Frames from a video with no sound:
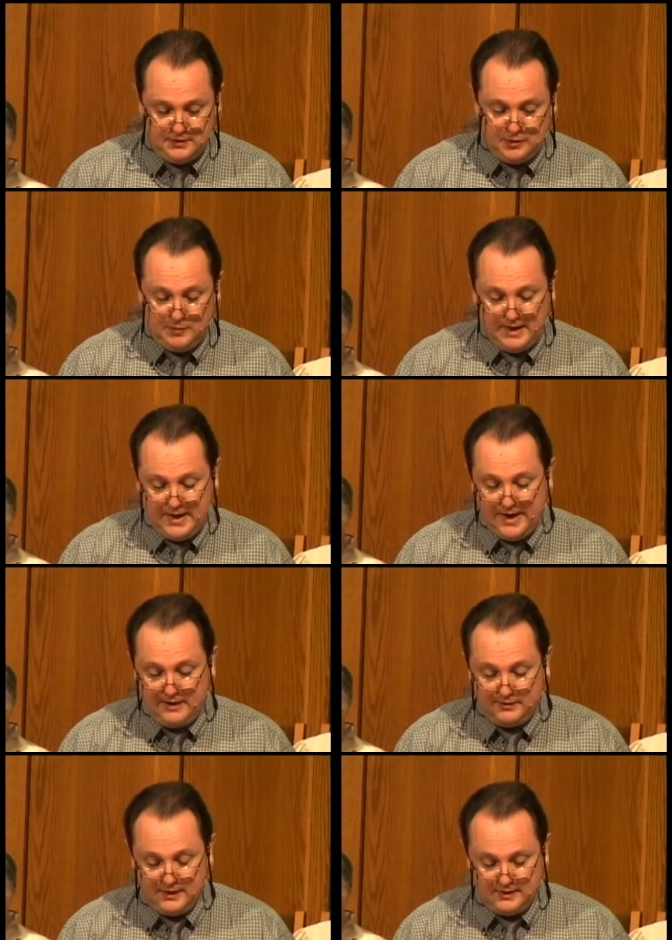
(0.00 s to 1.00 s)
you may
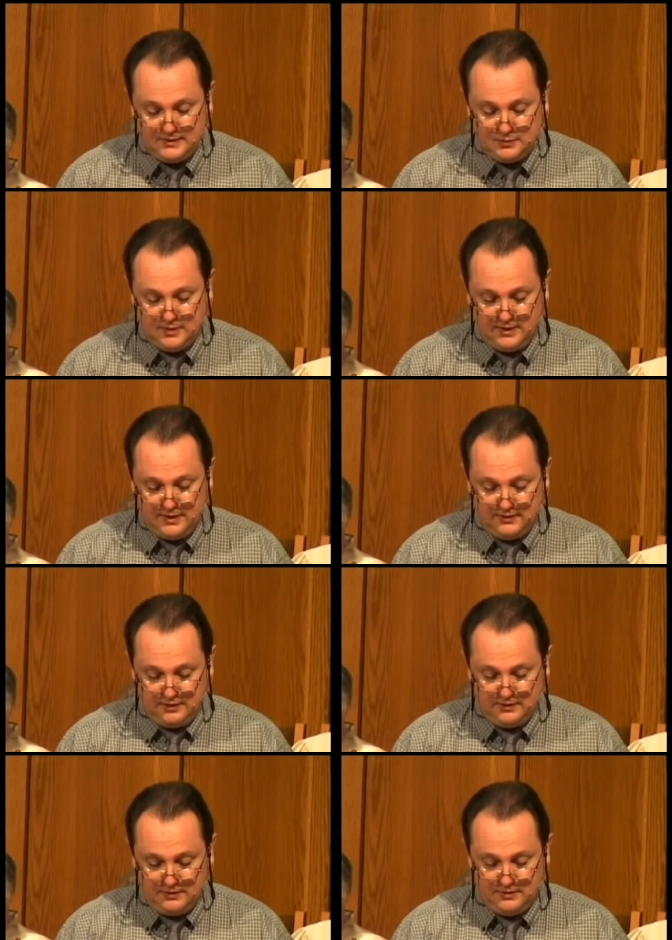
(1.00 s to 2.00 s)
have against one another.